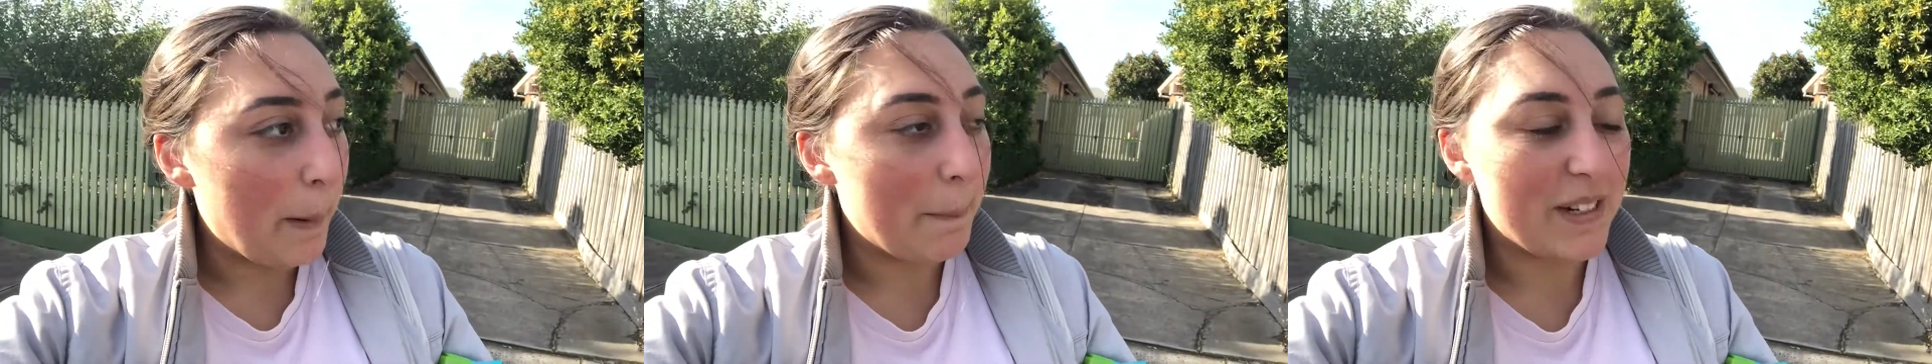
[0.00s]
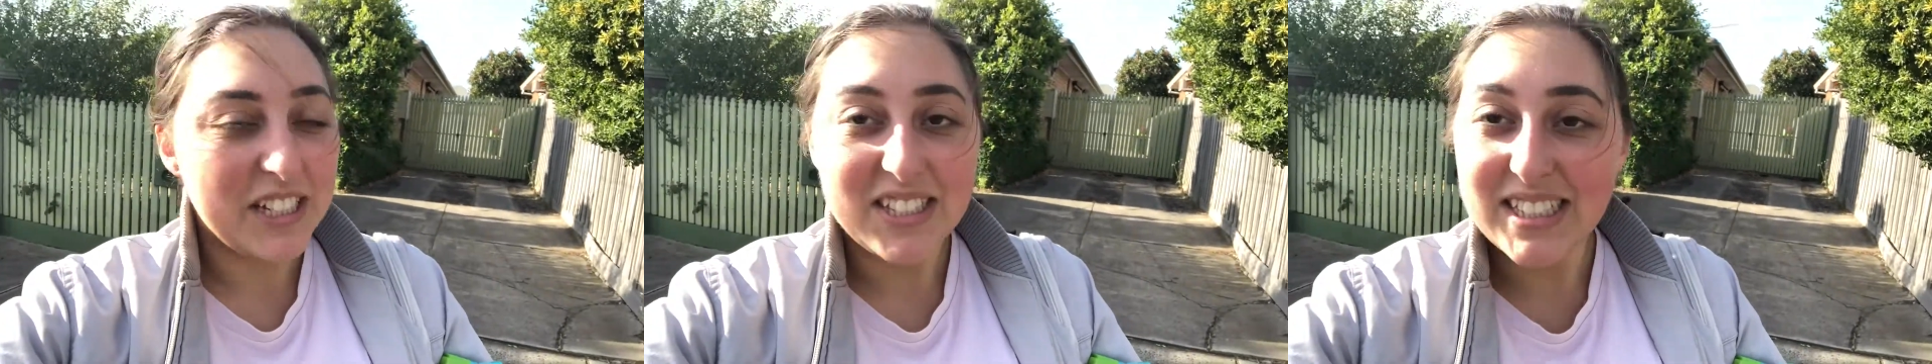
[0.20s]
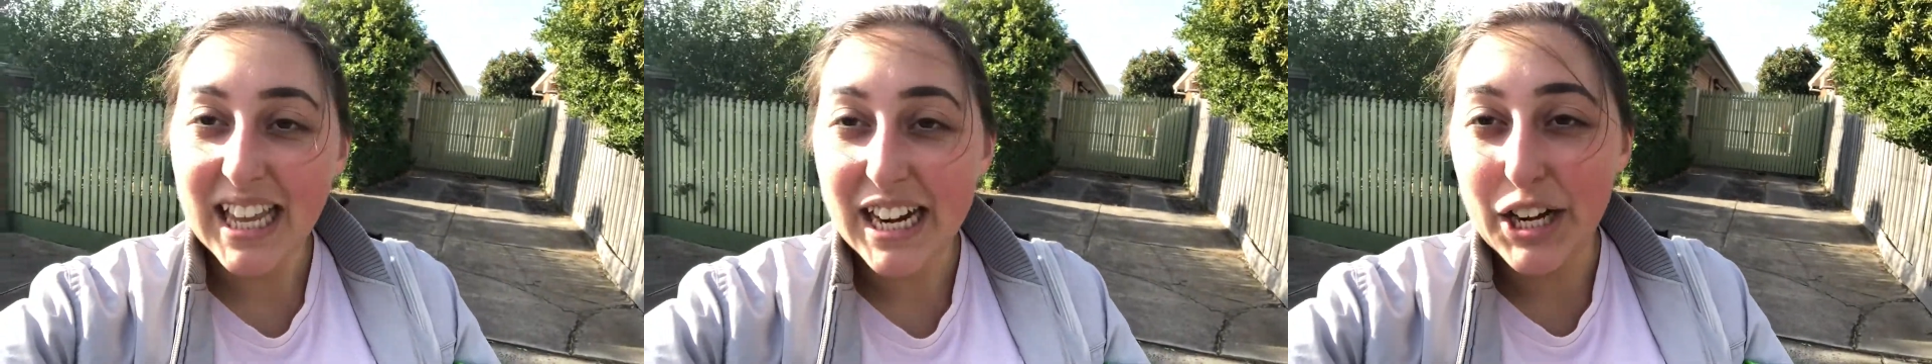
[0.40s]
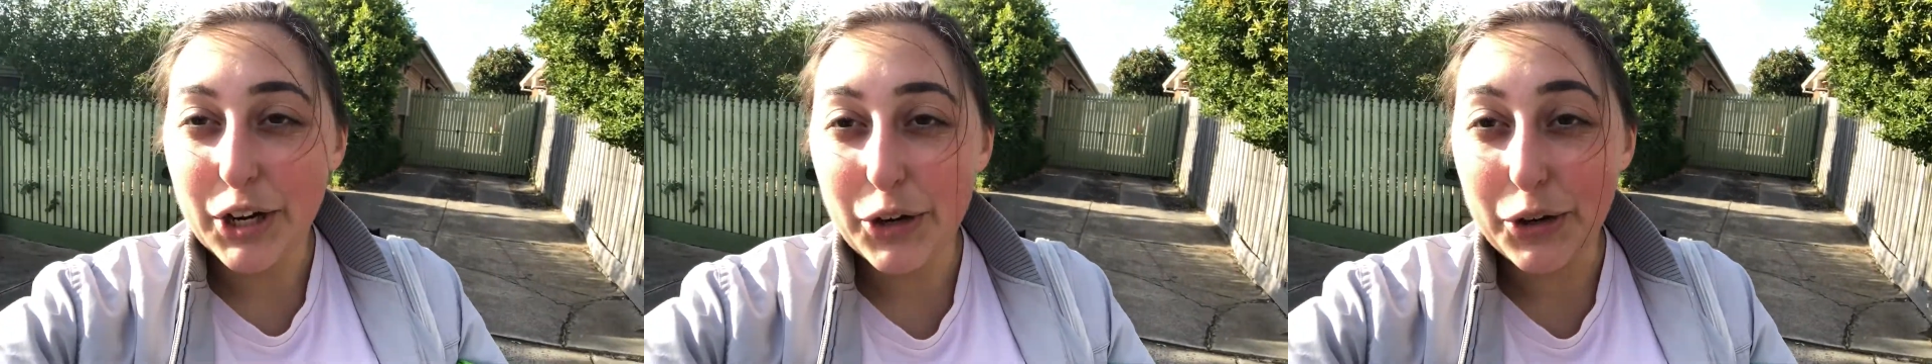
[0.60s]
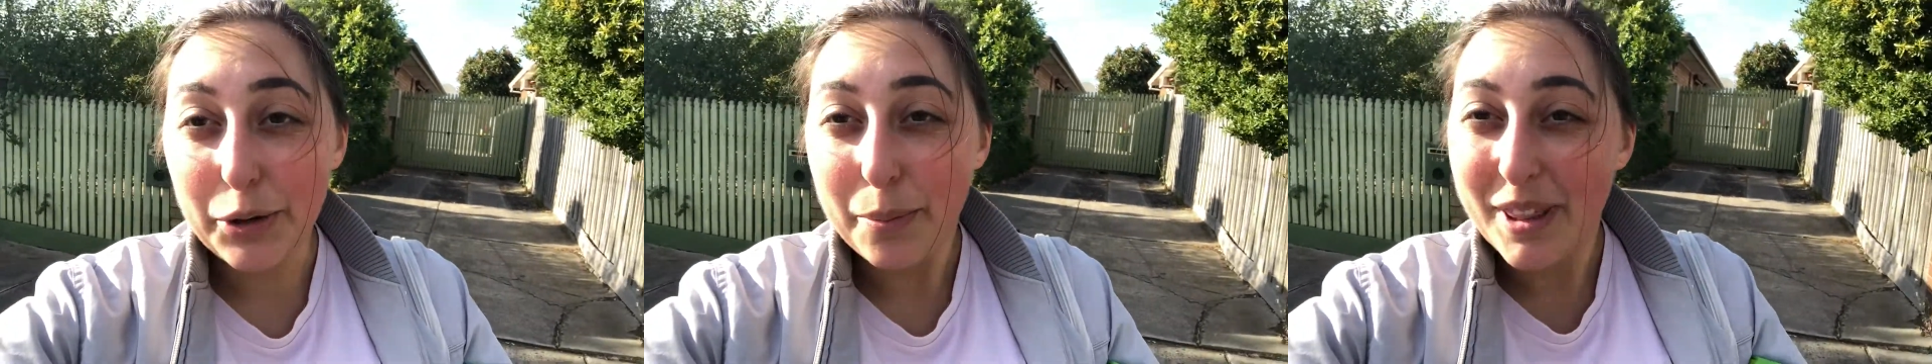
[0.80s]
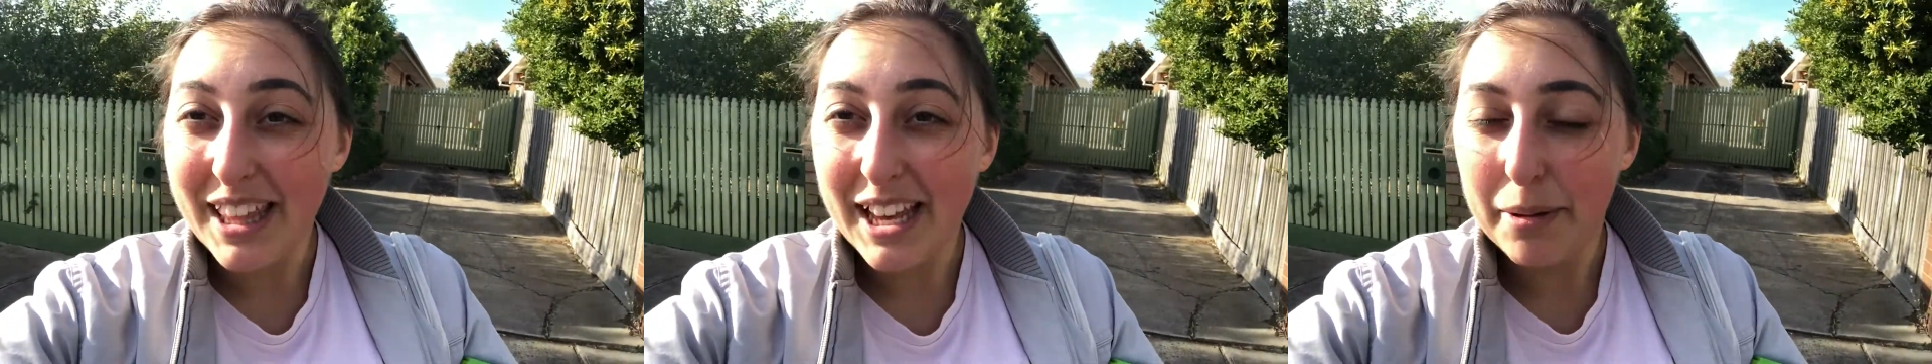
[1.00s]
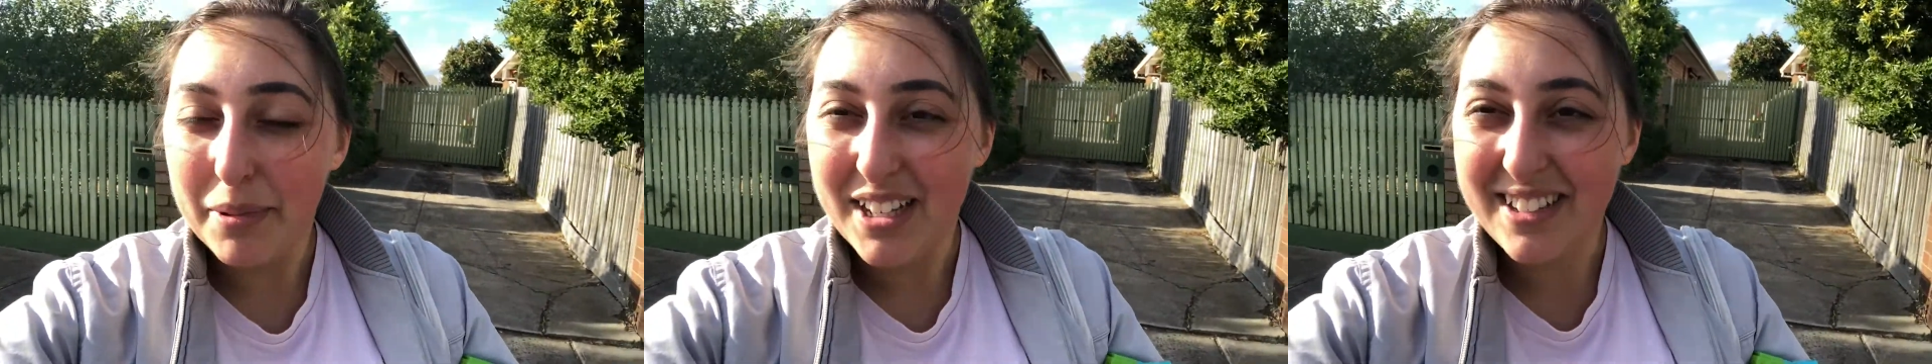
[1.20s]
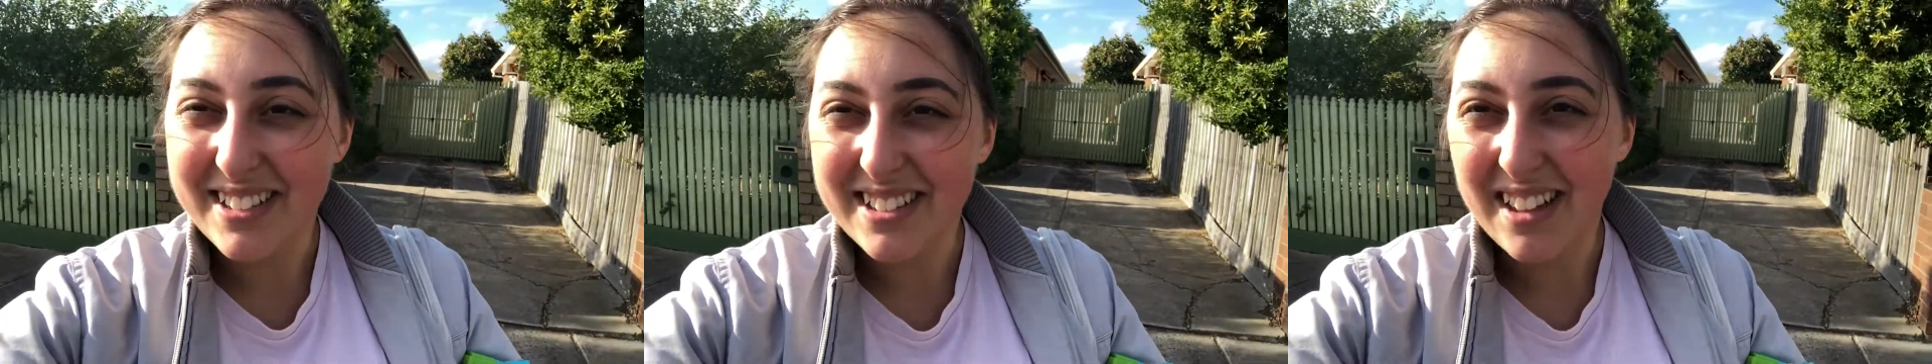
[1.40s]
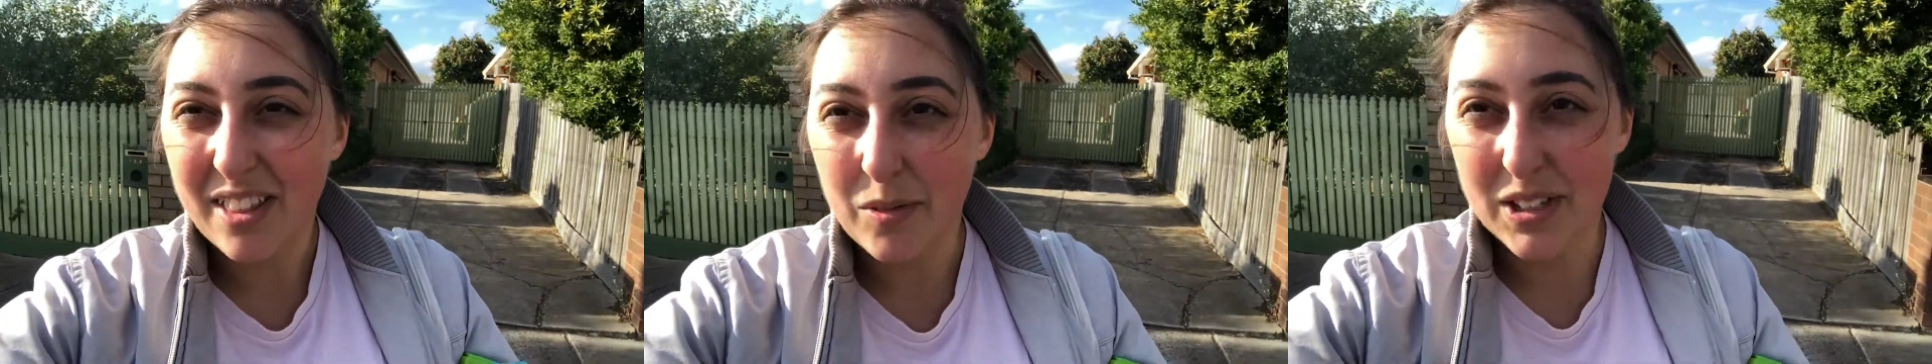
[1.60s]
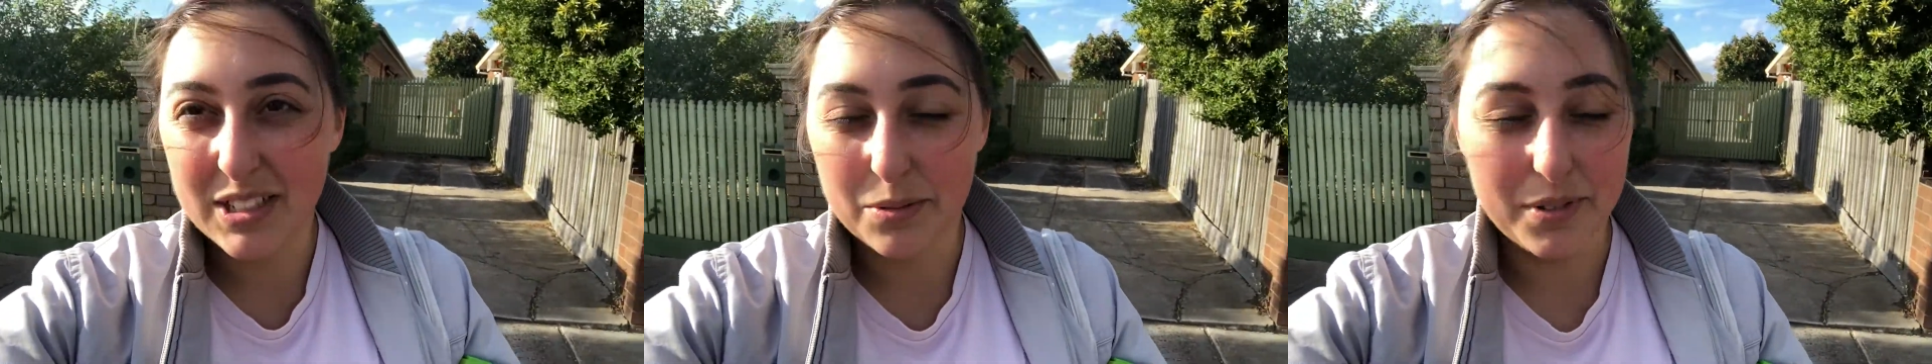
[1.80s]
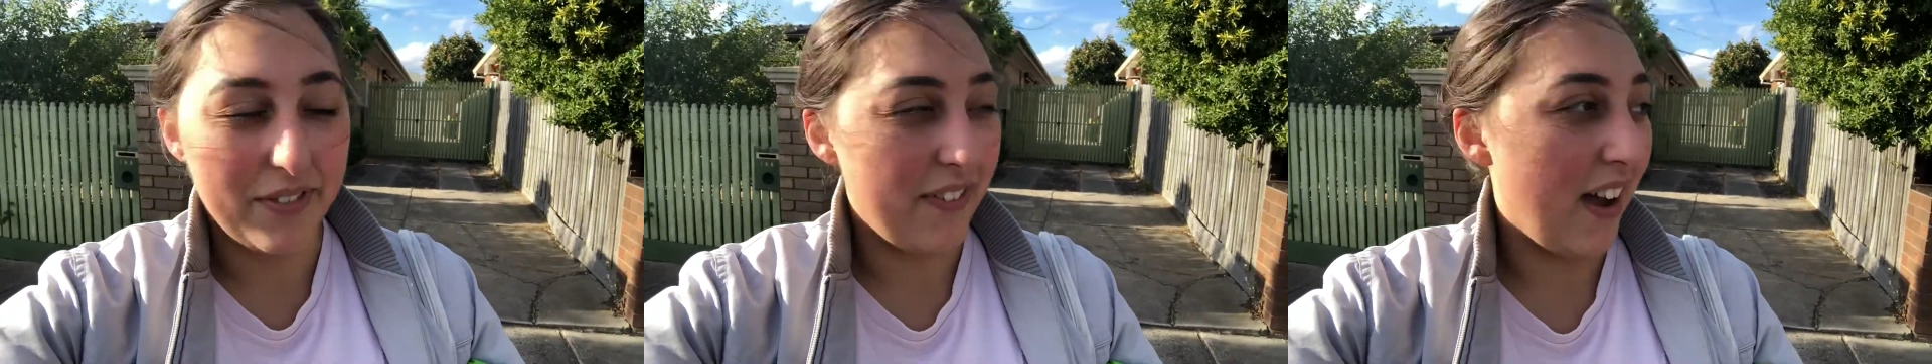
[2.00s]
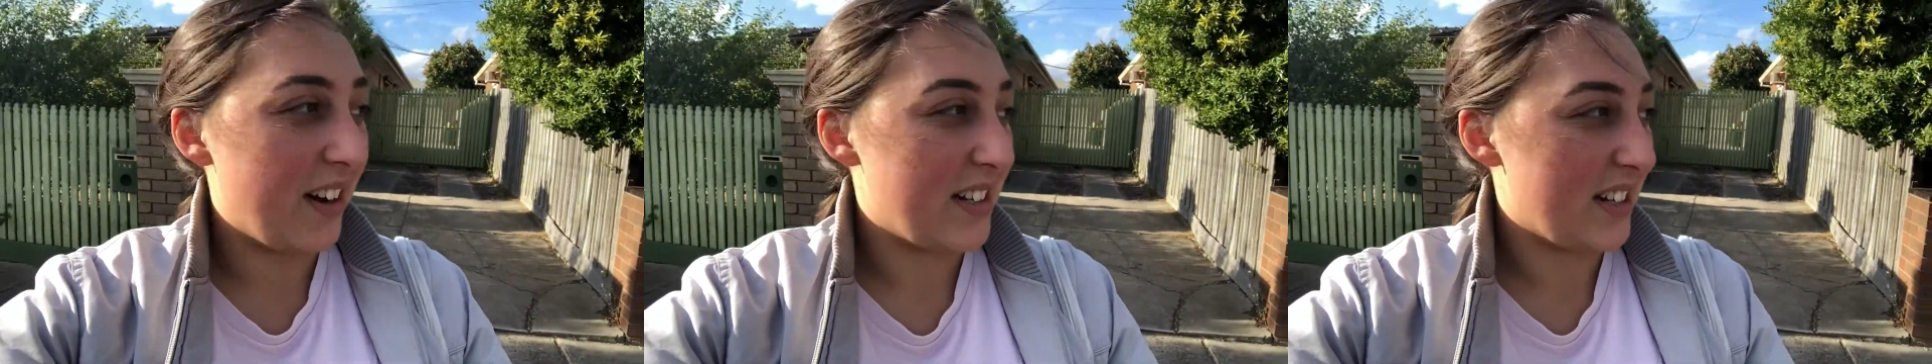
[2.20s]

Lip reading: just getting an Uber there because otherwise I would have had